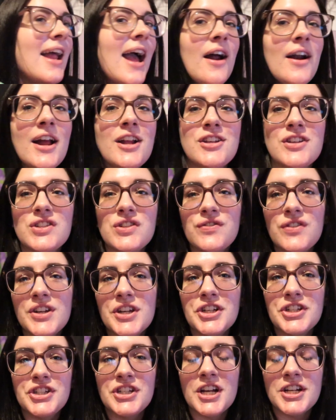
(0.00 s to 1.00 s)
now, and I just
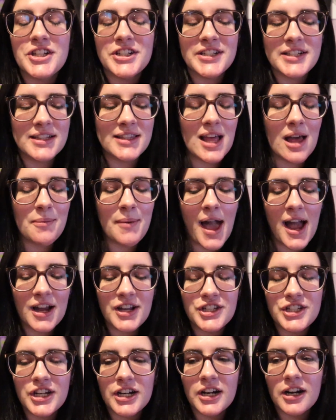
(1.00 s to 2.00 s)
finished it. I just sent that
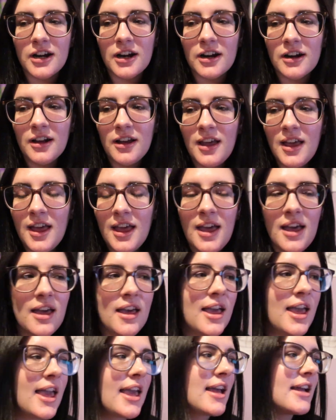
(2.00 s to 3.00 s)
back to her,
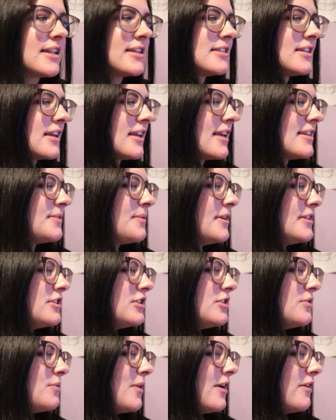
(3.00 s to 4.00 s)
and I guess I wanted
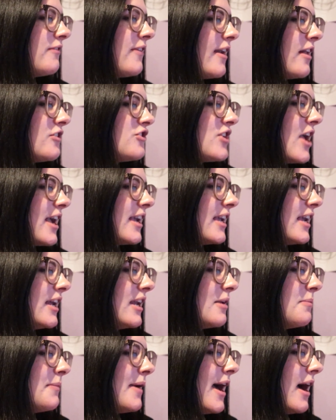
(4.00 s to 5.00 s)
to do one final
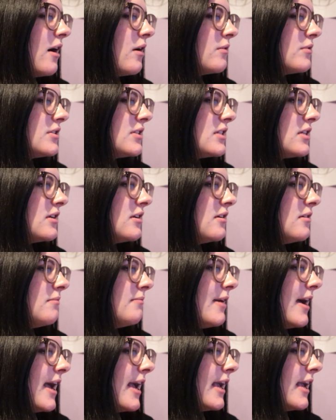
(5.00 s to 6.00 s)
check-in about
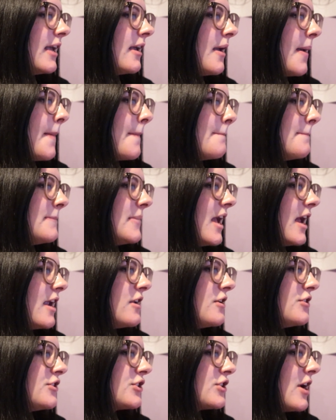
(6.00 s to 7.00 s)
my
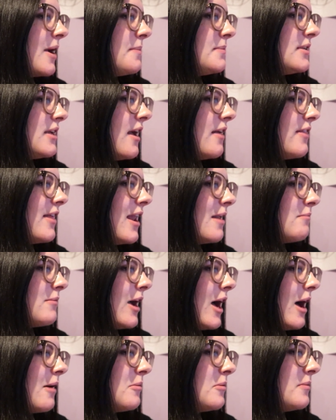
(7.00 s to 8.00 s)
manuscript, and then I'm
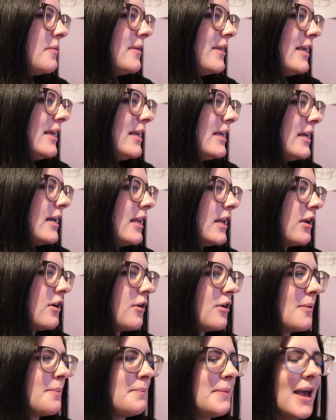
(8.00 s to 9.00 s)
probably gonna
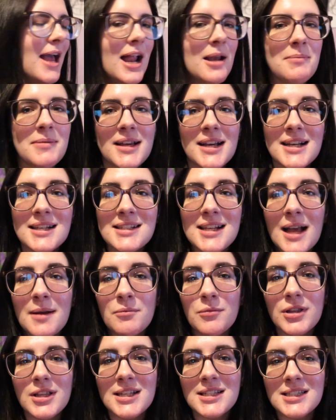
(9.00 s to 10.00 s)
go to bed because
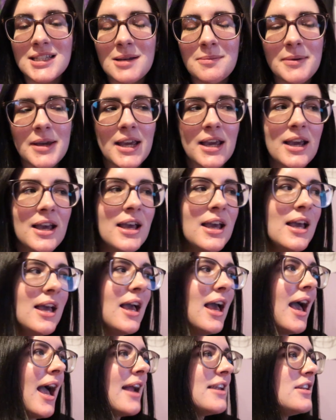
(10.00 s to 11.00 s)
I'm really sleepy.
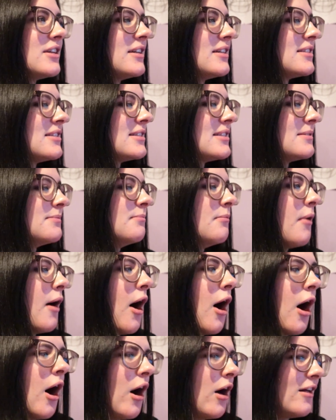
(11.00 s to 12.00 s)
I took a
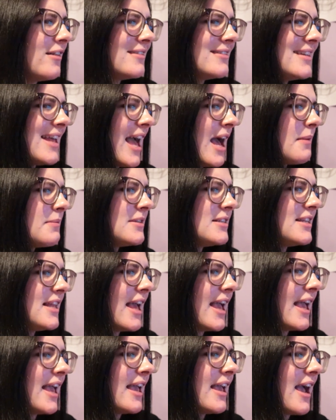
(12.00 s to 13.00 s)
small nap
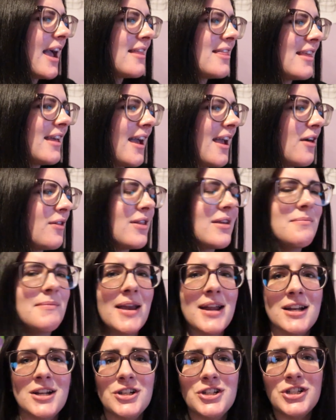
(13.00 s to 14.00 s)
today. I think I only
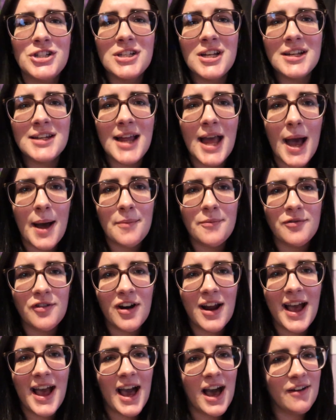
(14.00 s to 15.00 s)
managed to nap
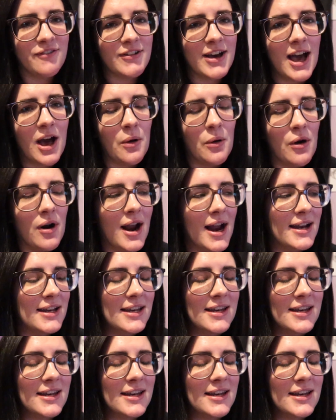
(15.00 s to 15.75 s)
for a half hour.